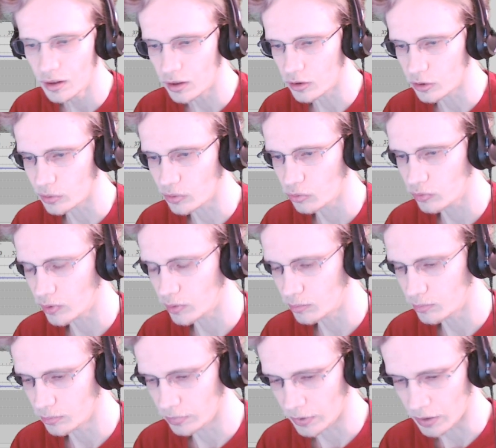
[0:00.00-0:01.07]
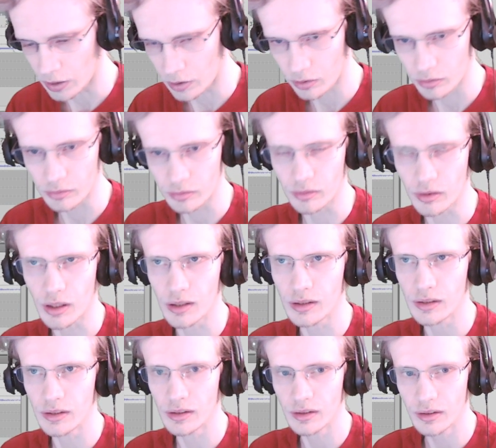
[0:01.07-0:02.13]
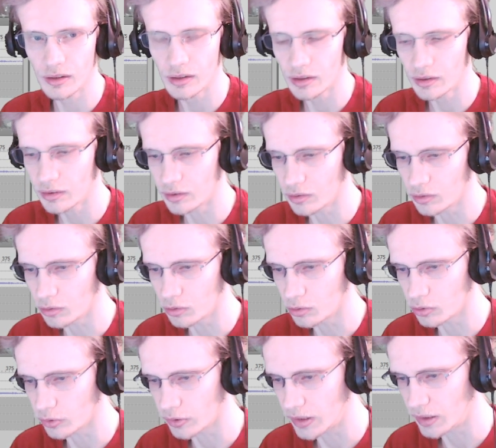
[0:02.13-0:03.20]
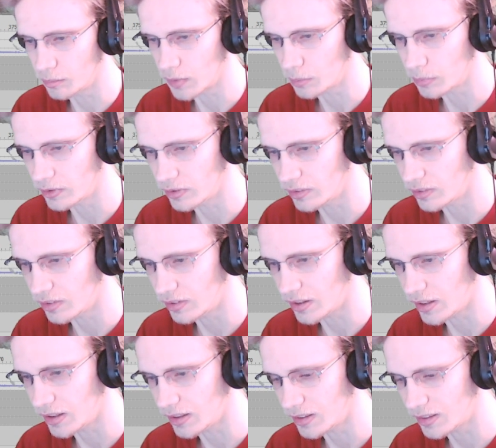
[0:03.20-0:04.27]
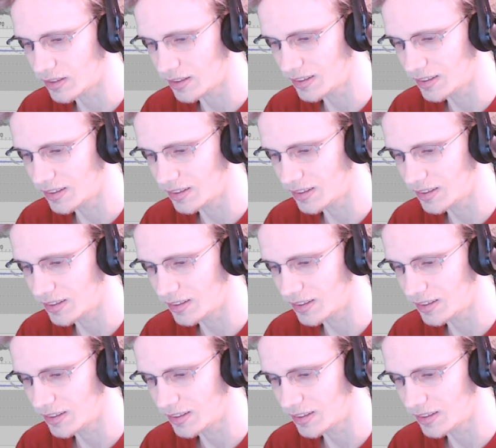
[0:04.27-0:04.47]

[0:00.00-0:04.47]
Oh, it's from Nanolon, the little green Muppet thing.